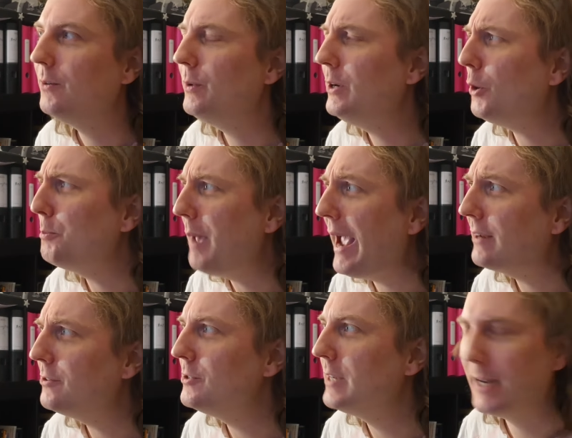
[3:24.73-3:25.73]
we're not
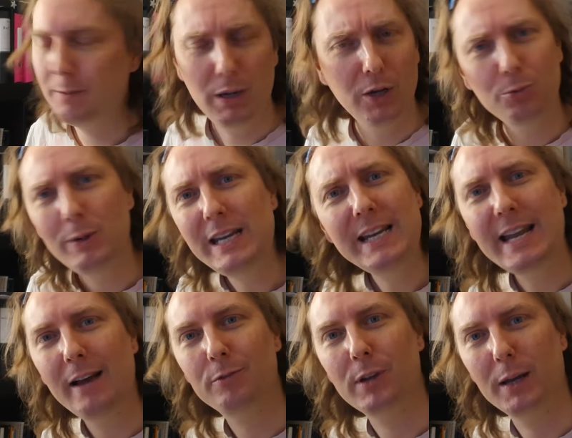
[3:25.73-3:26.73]
back to nine because we didn't
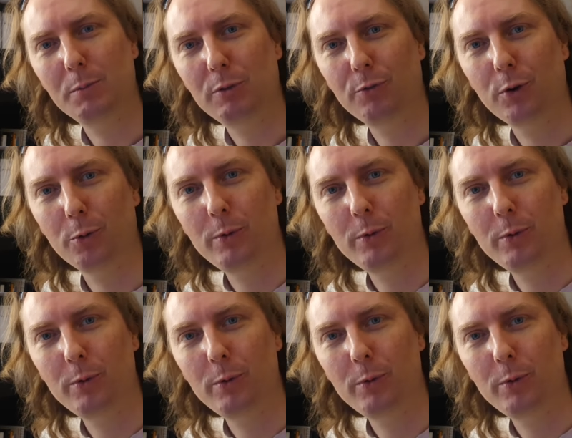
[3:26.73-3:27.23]
have nine before.